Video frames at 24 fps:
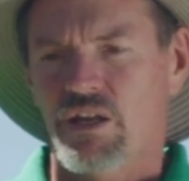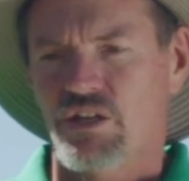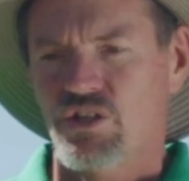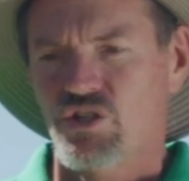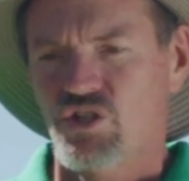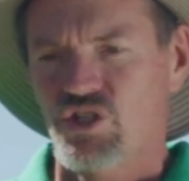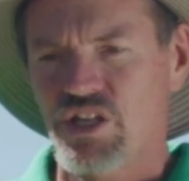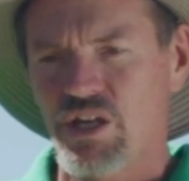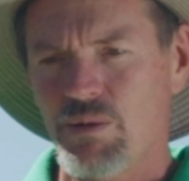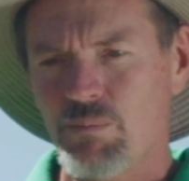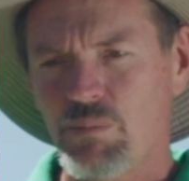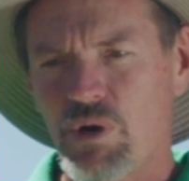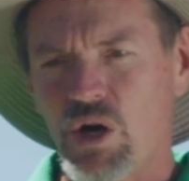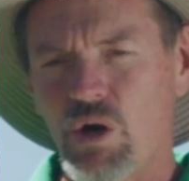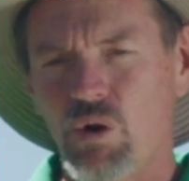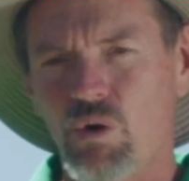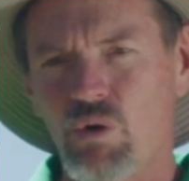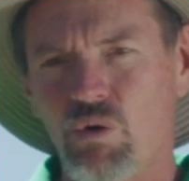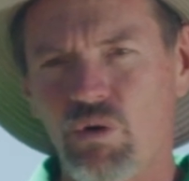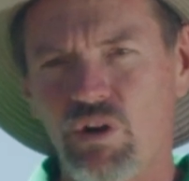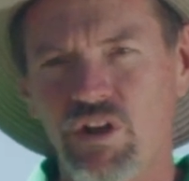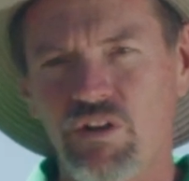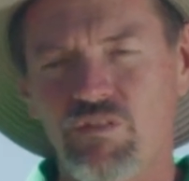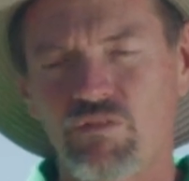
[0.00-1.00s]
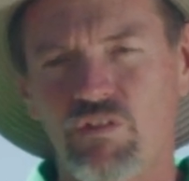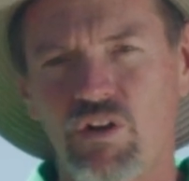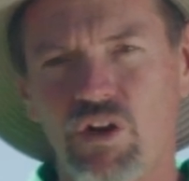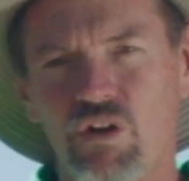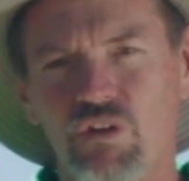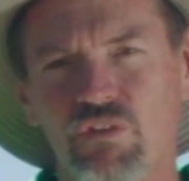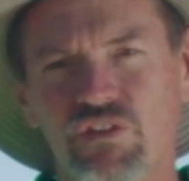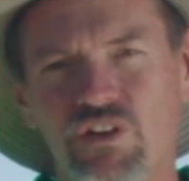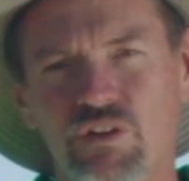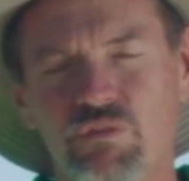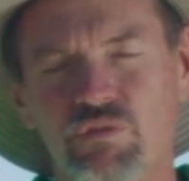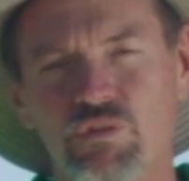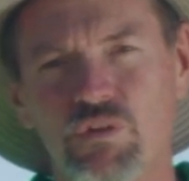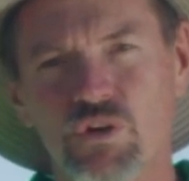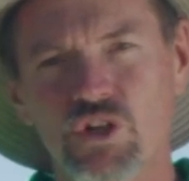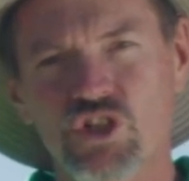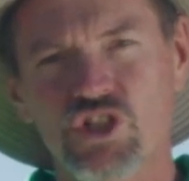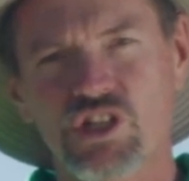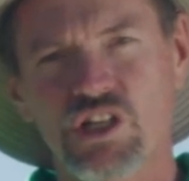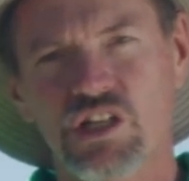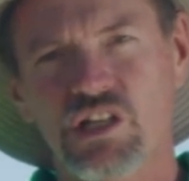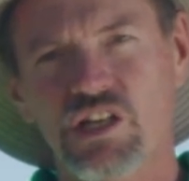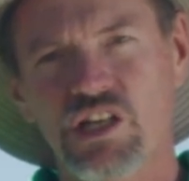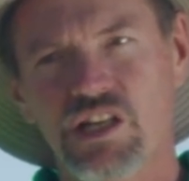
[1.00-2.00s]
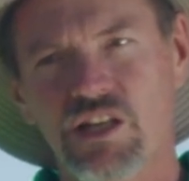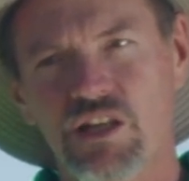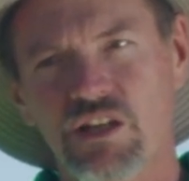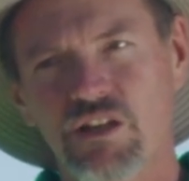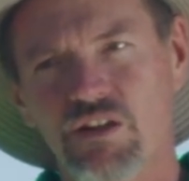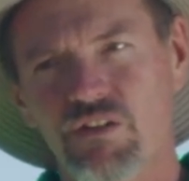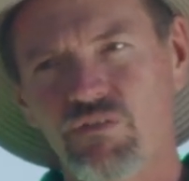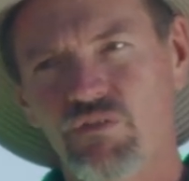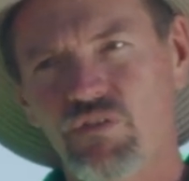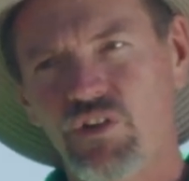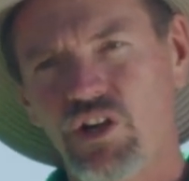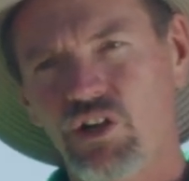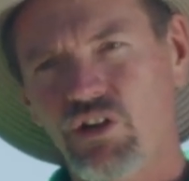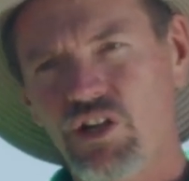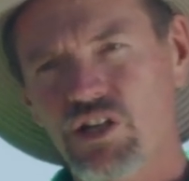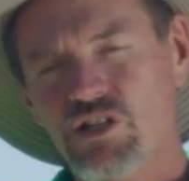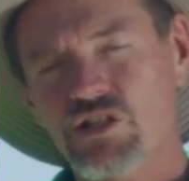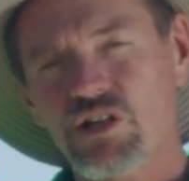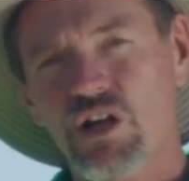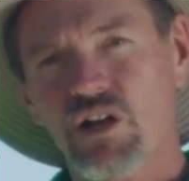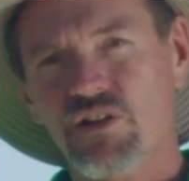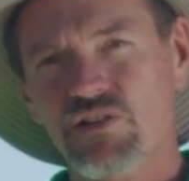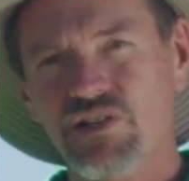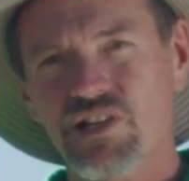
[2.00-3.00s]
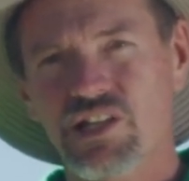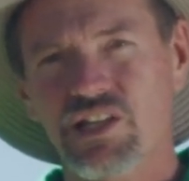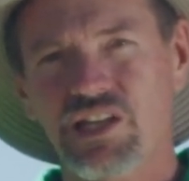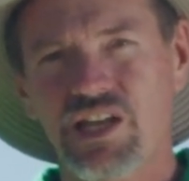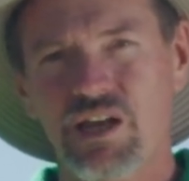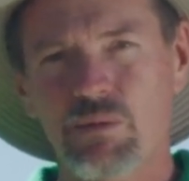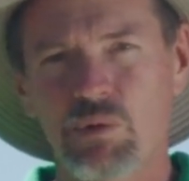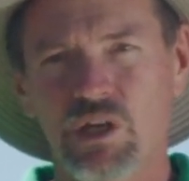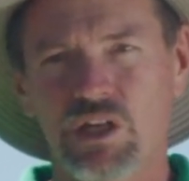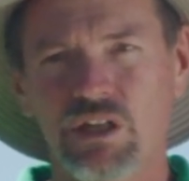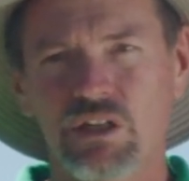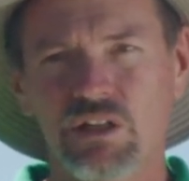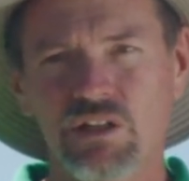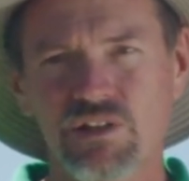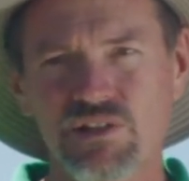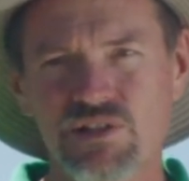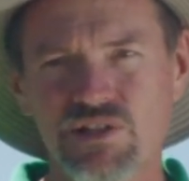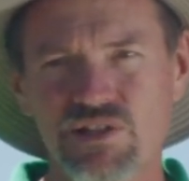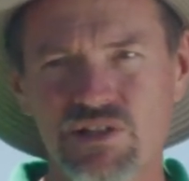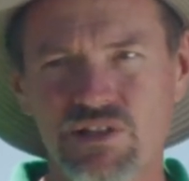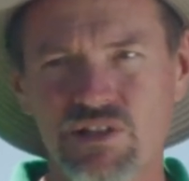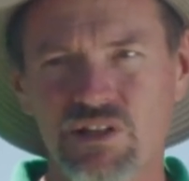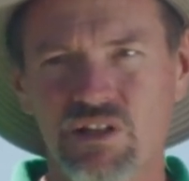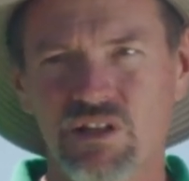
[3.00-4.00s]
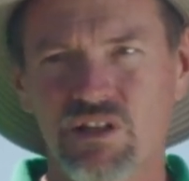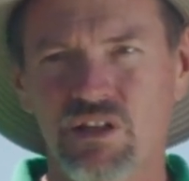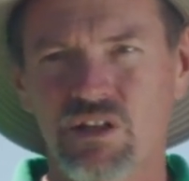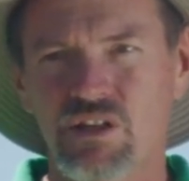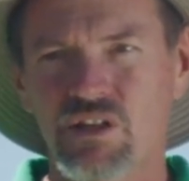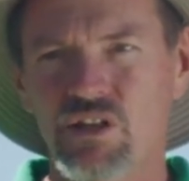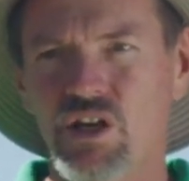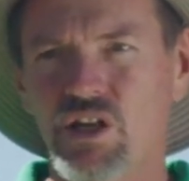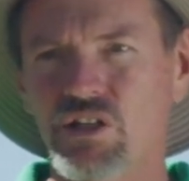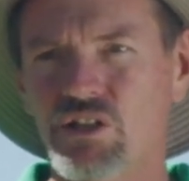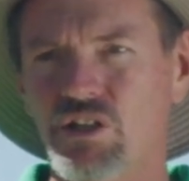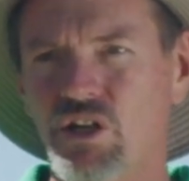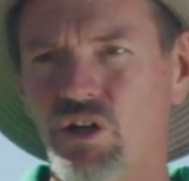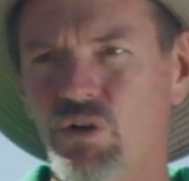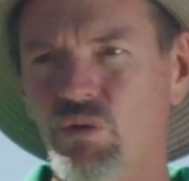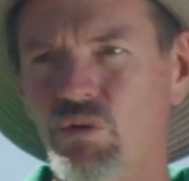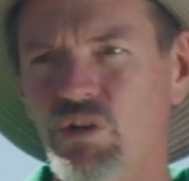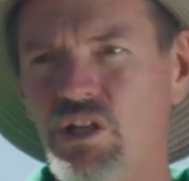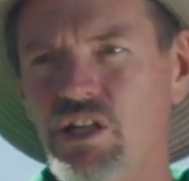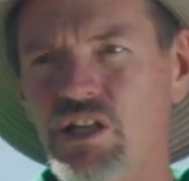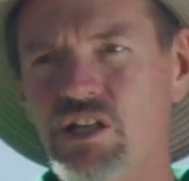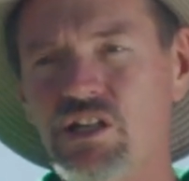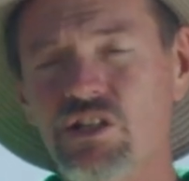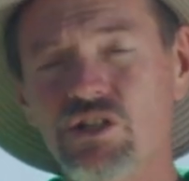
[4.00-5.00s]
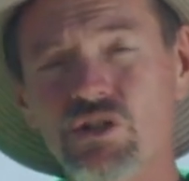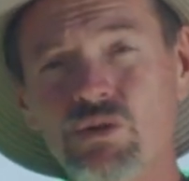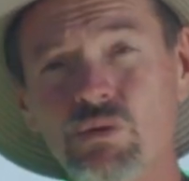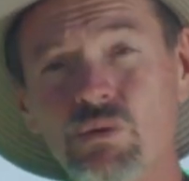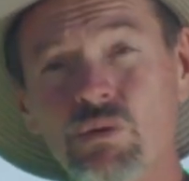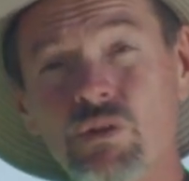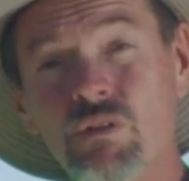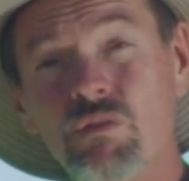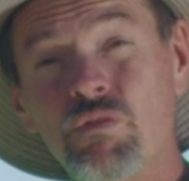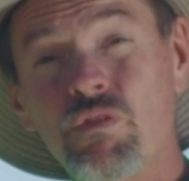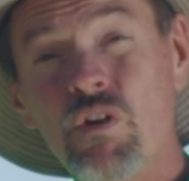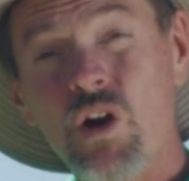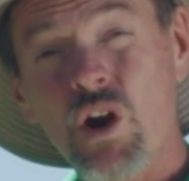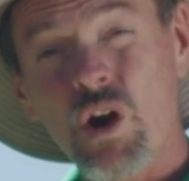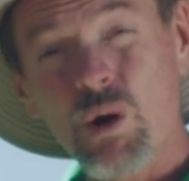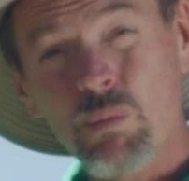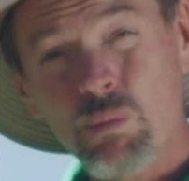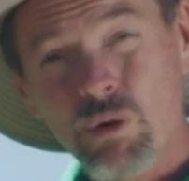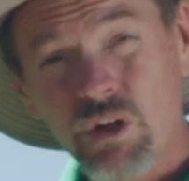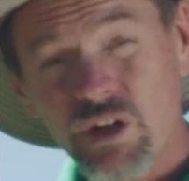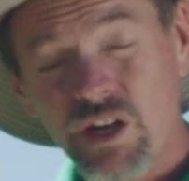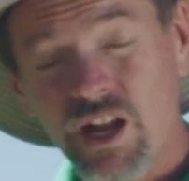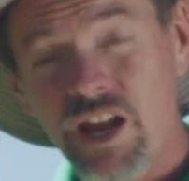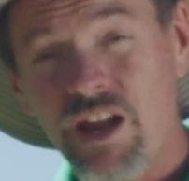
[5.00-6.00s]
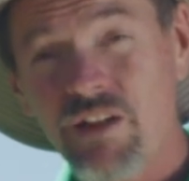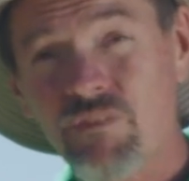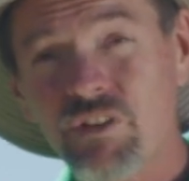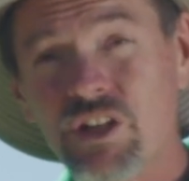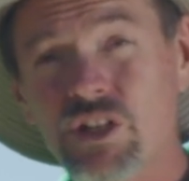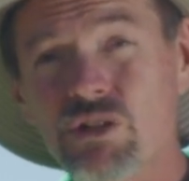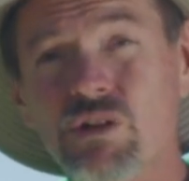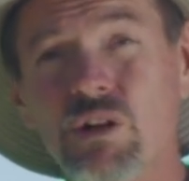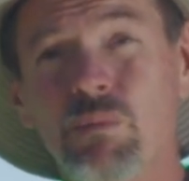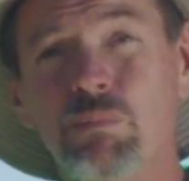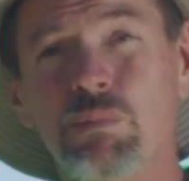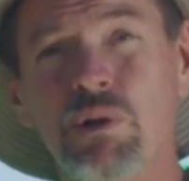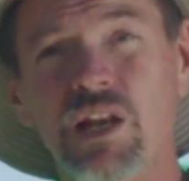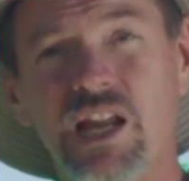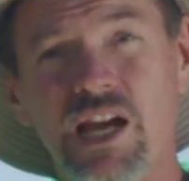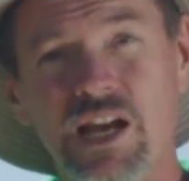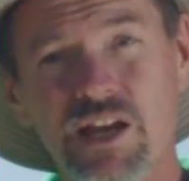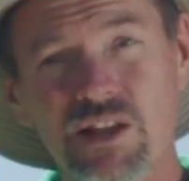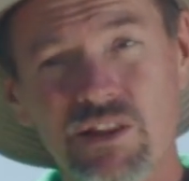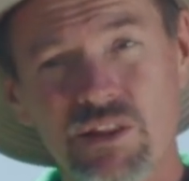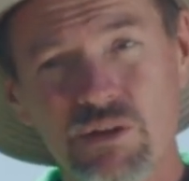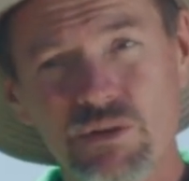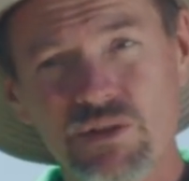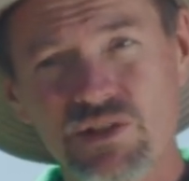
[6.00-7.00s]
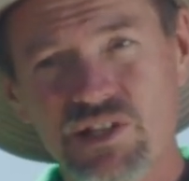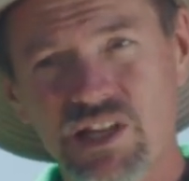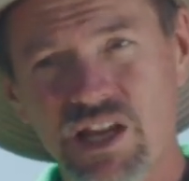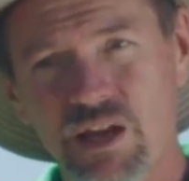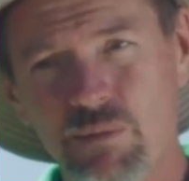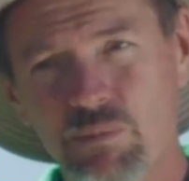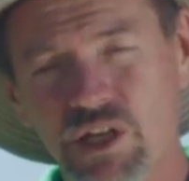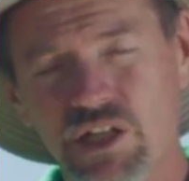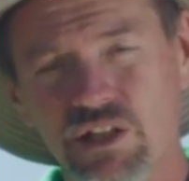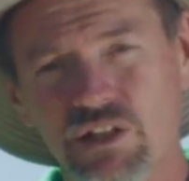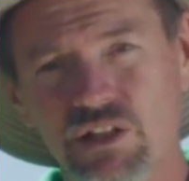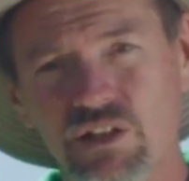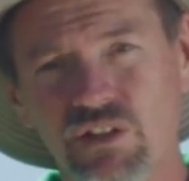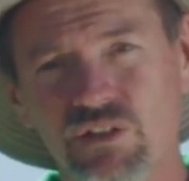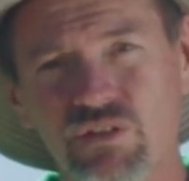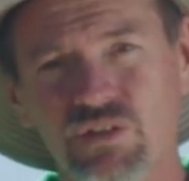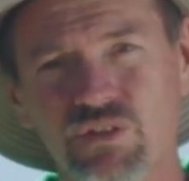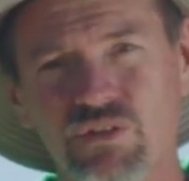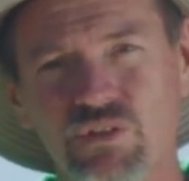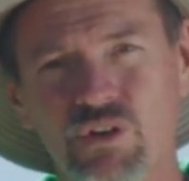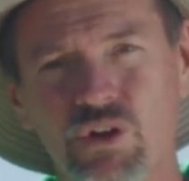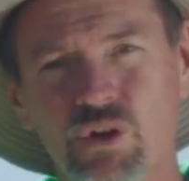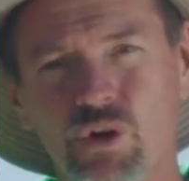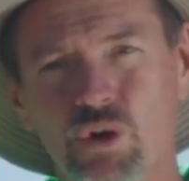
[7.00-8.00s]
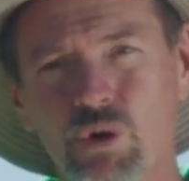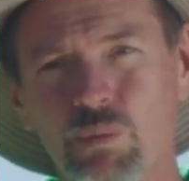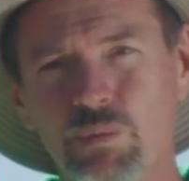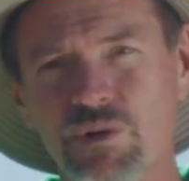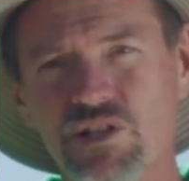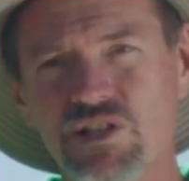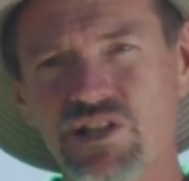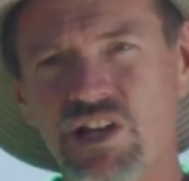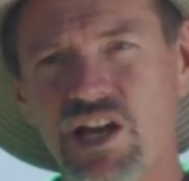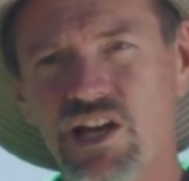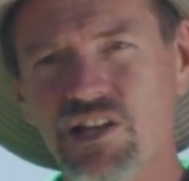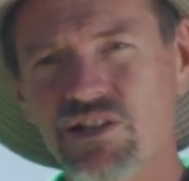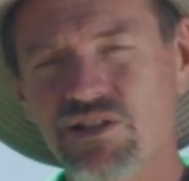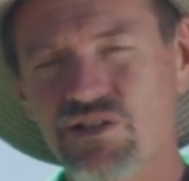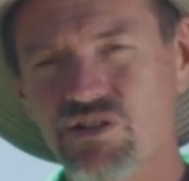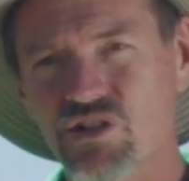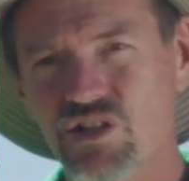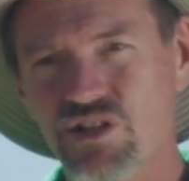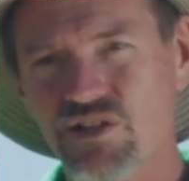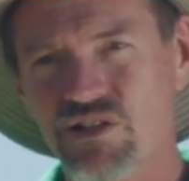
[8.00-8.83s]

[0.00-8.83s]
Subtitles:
GMO involves, unfortunately, very toxic chemicals, not only to the farmer having to apply those chemicals, herbicides